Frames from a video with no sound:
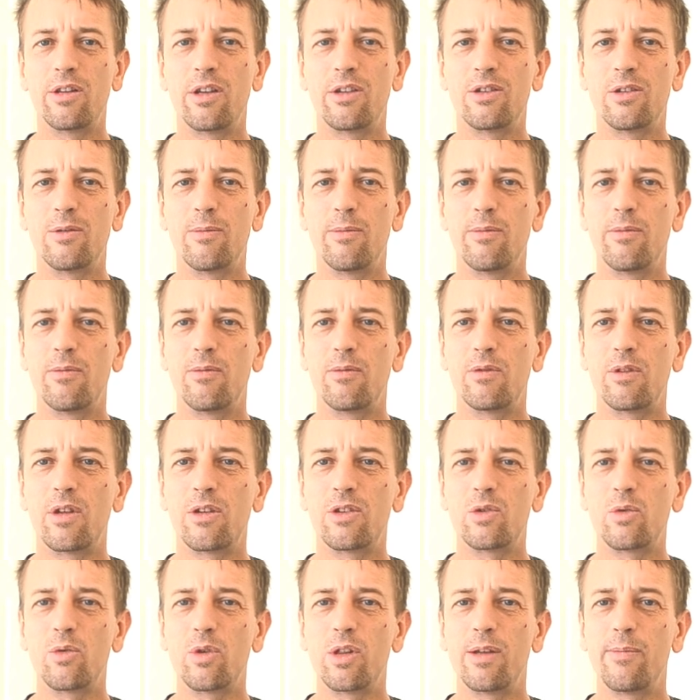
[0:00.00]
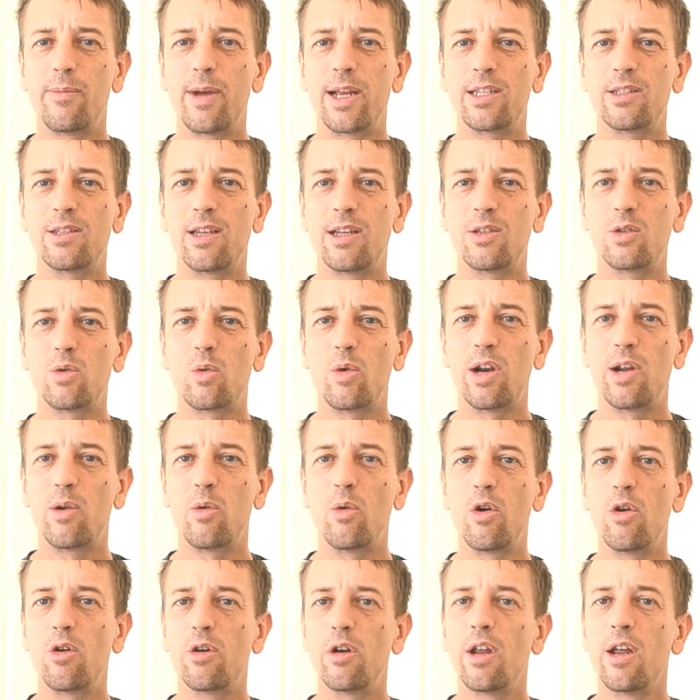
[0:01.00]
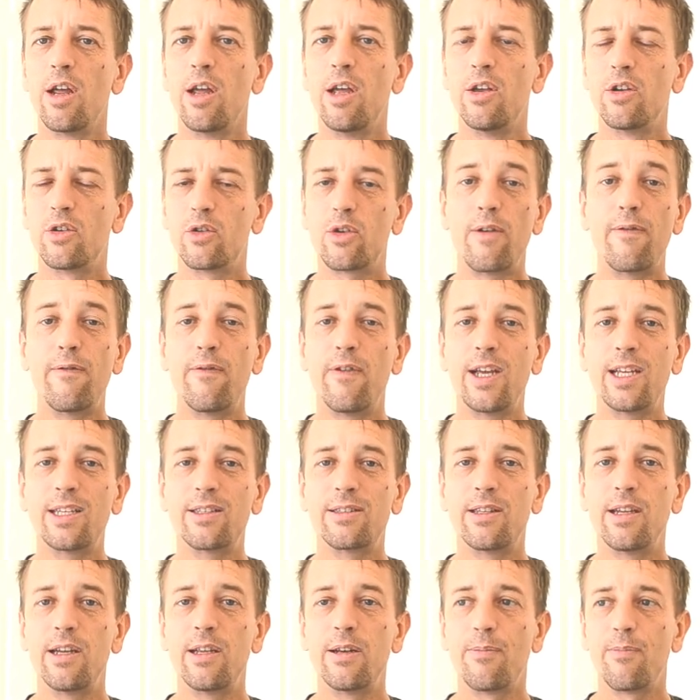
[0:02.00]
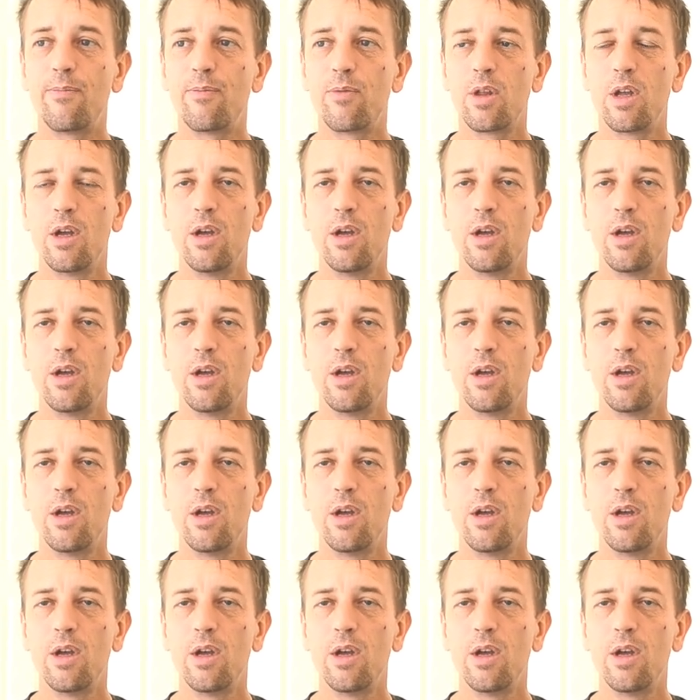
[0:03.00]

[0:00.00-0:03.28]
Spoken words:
it doesn't really make sense what I wrote. So I fixed it.